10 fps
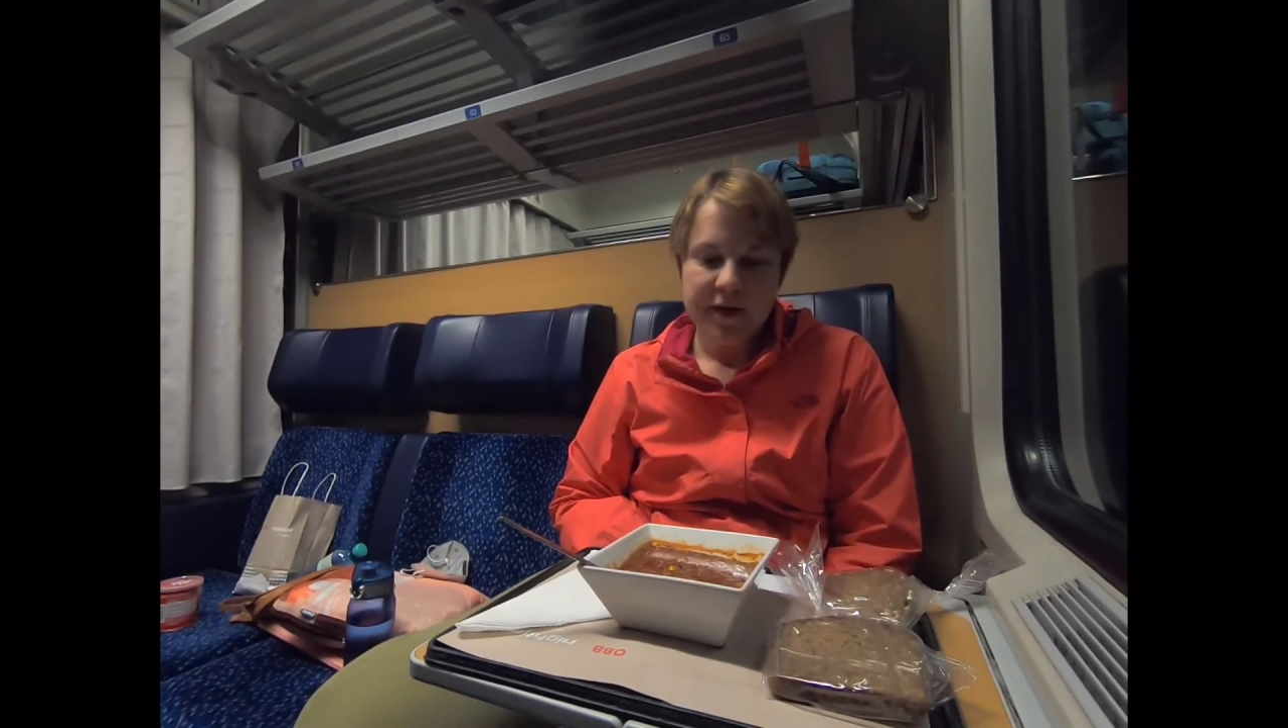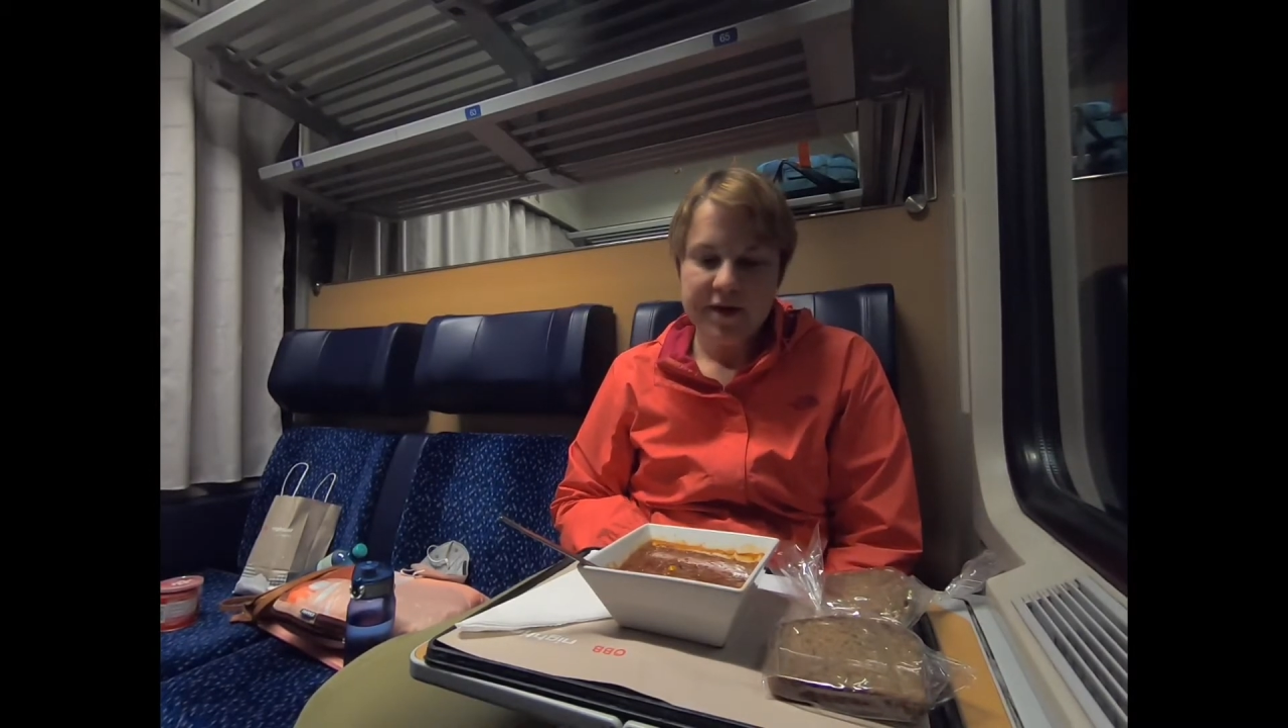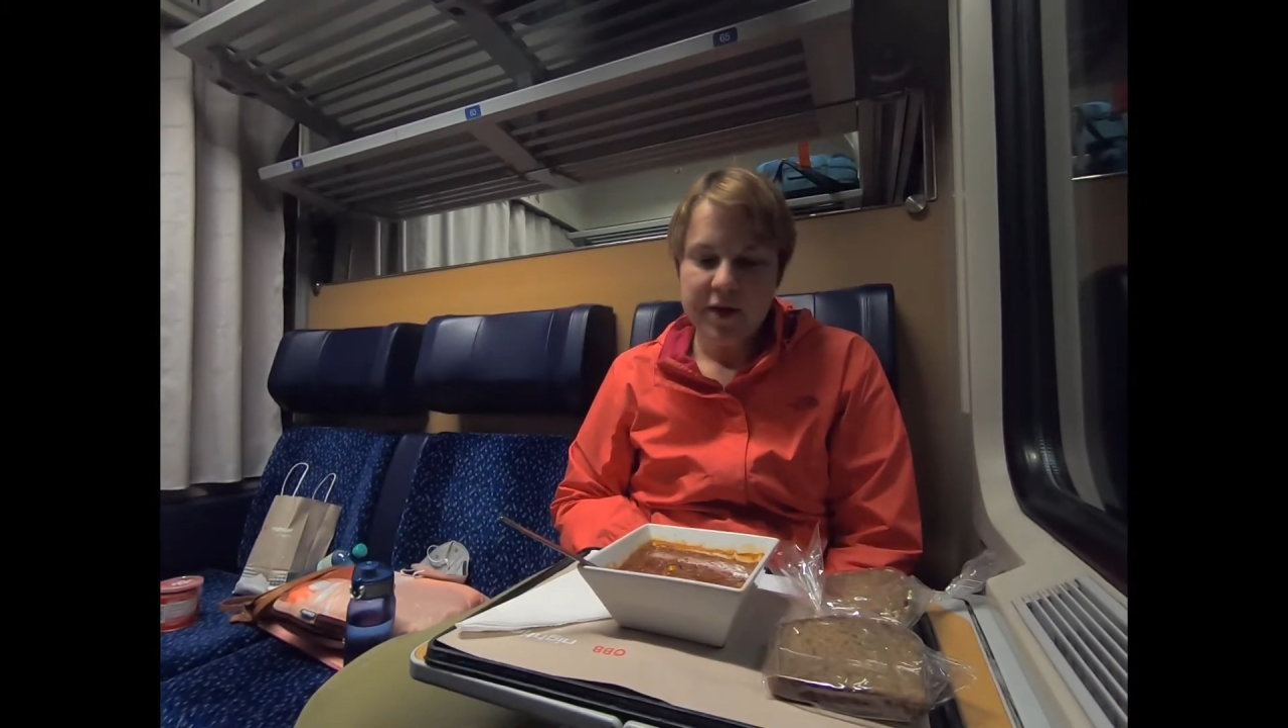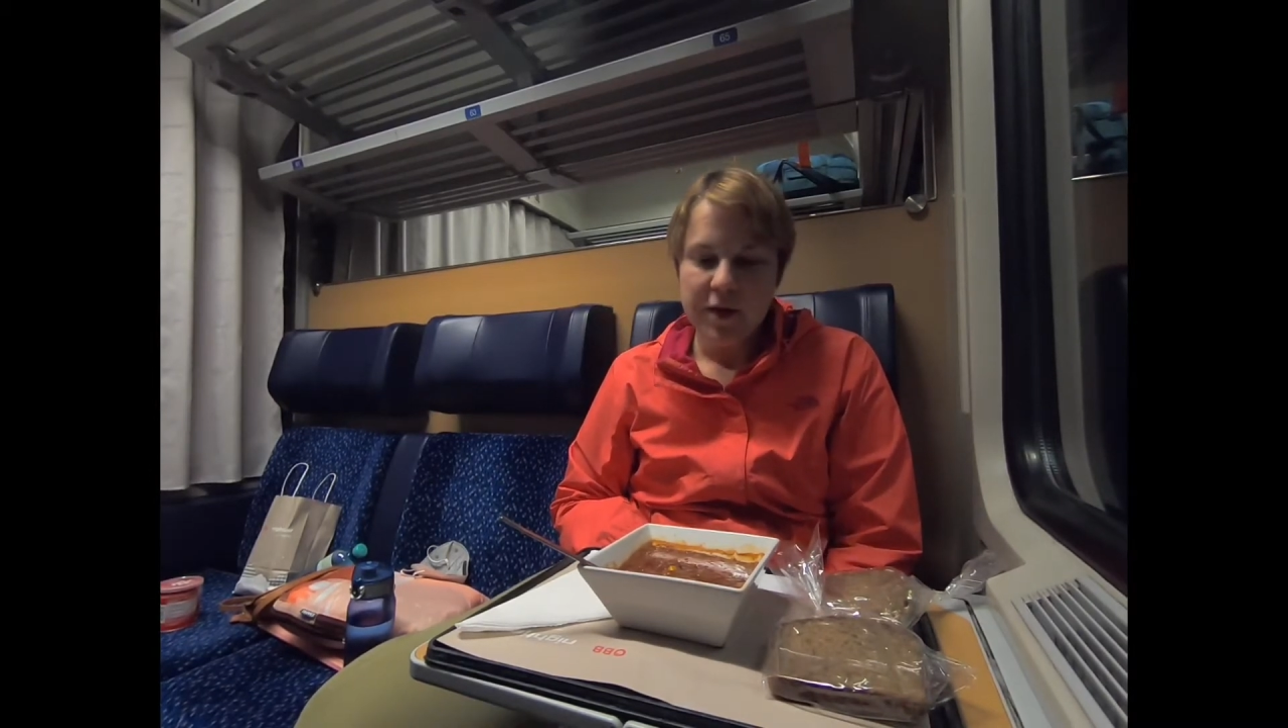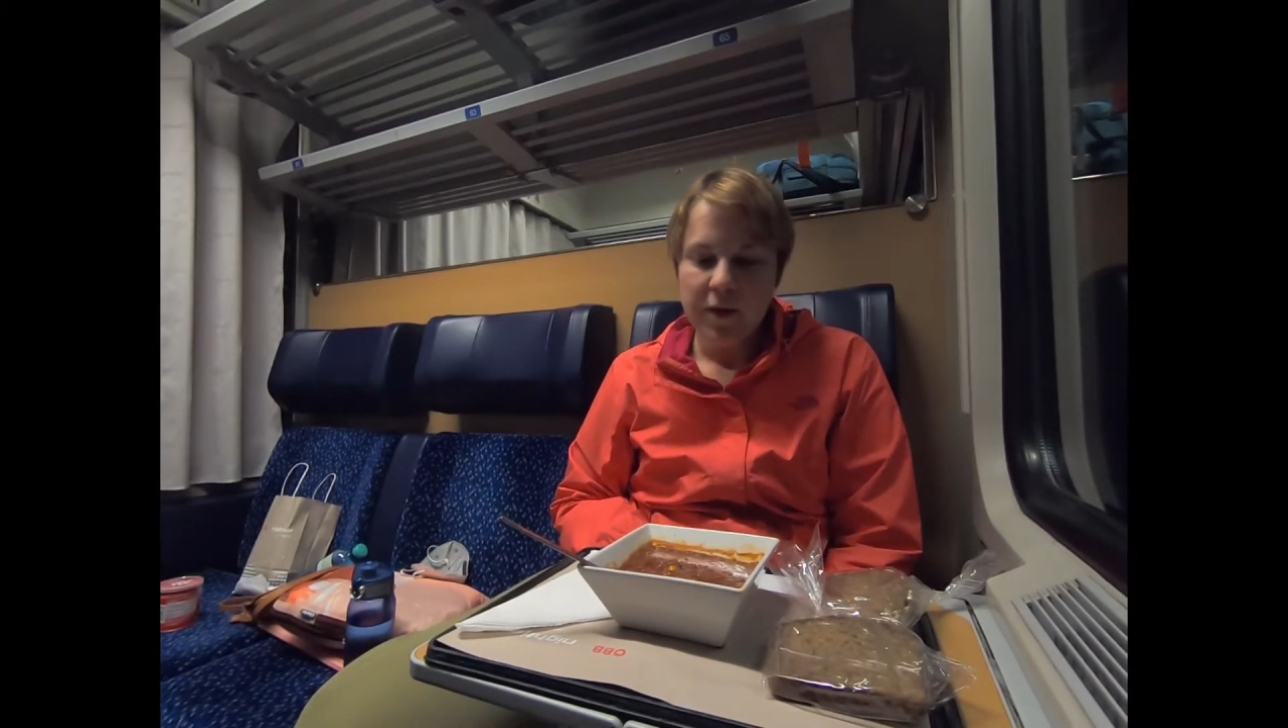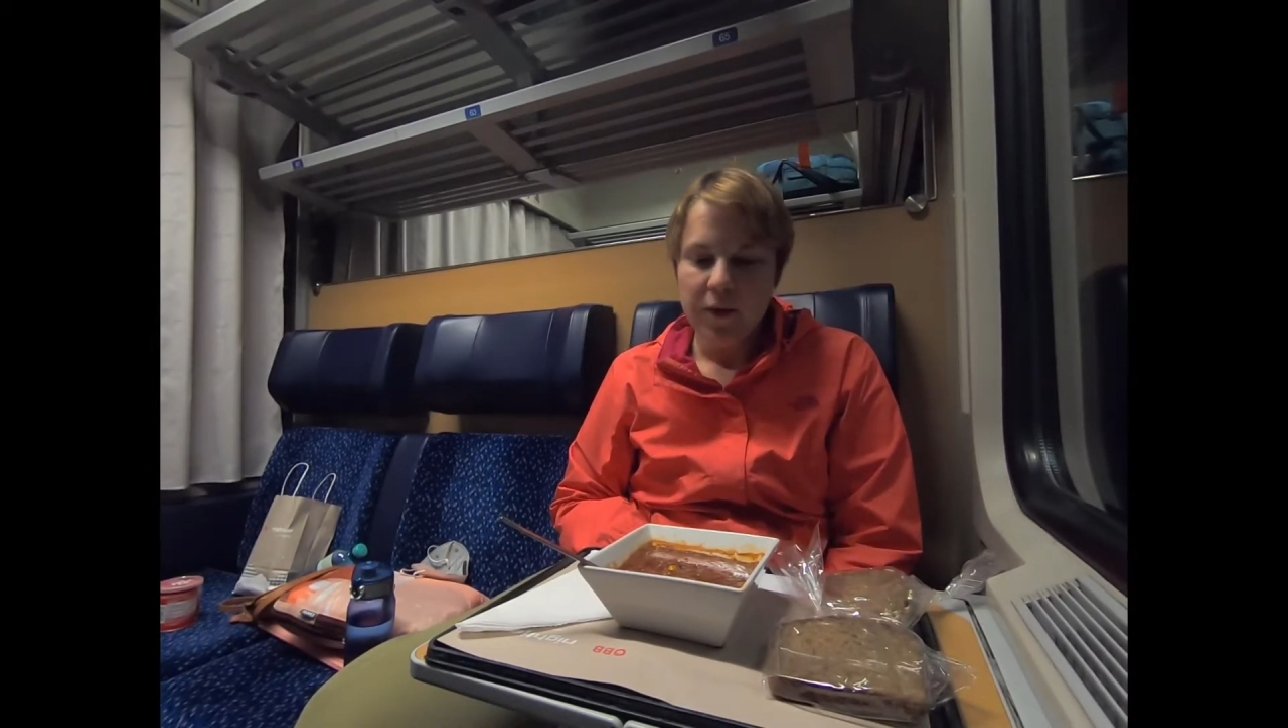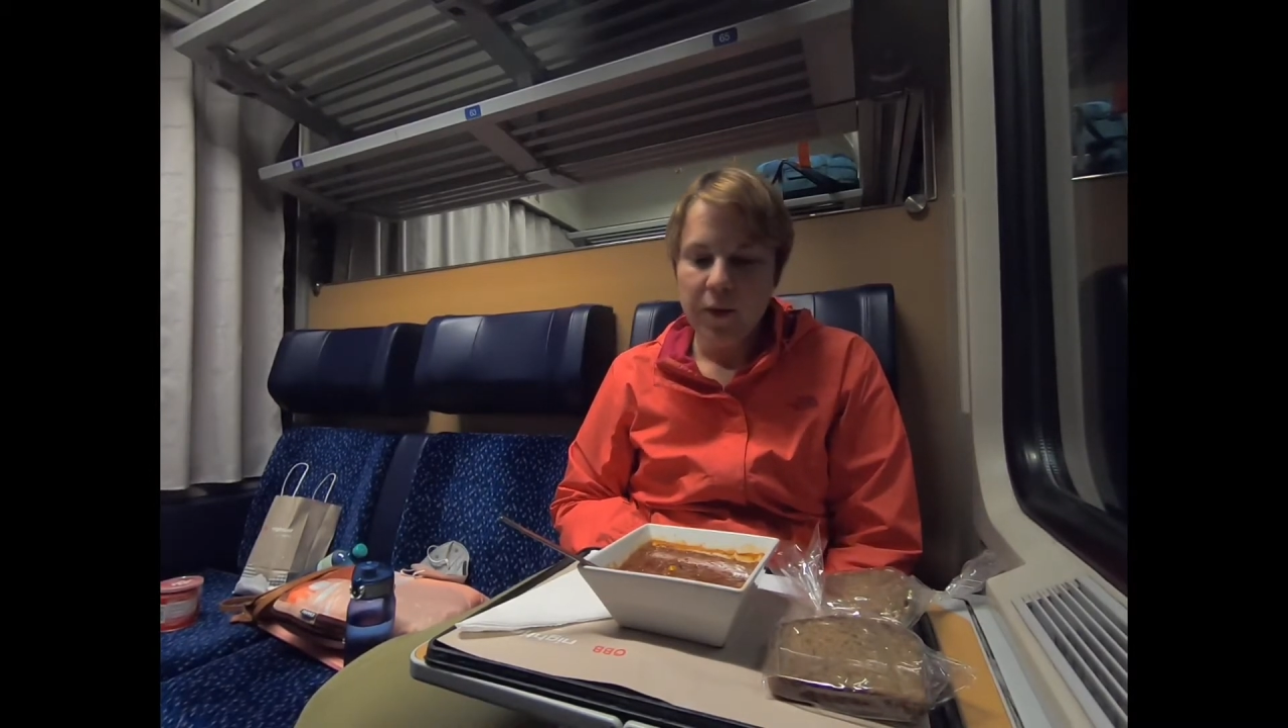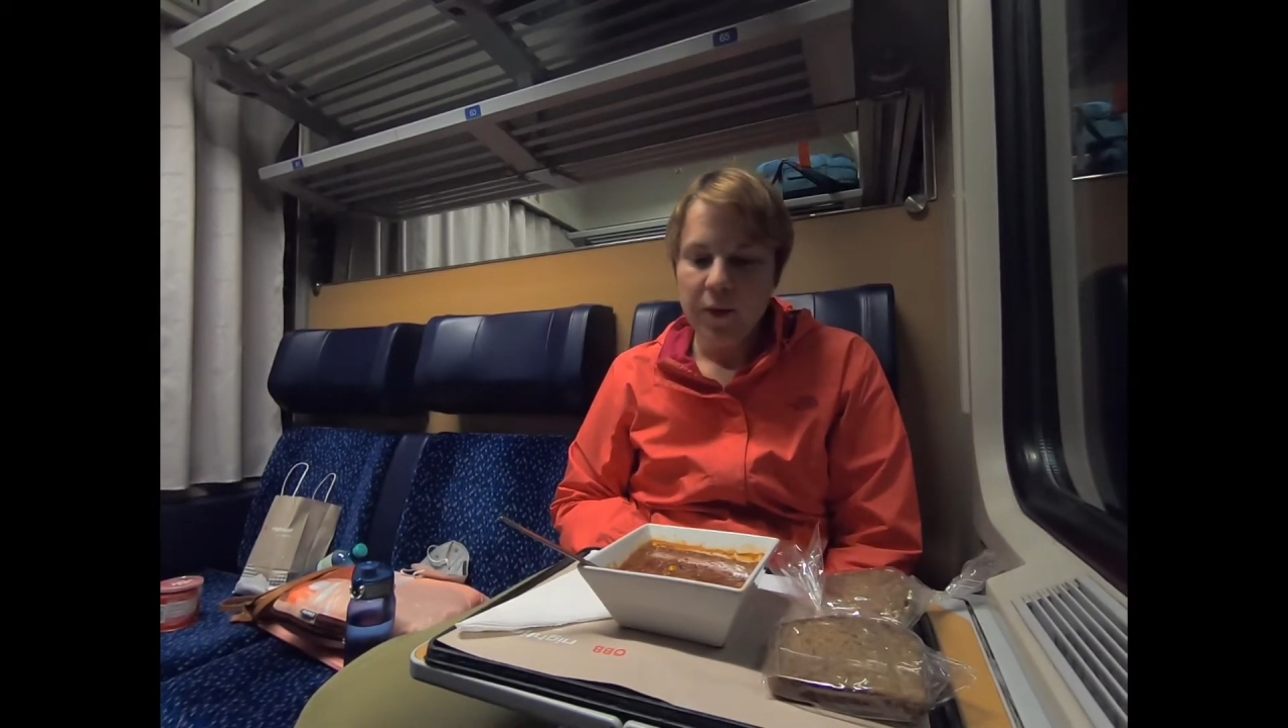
So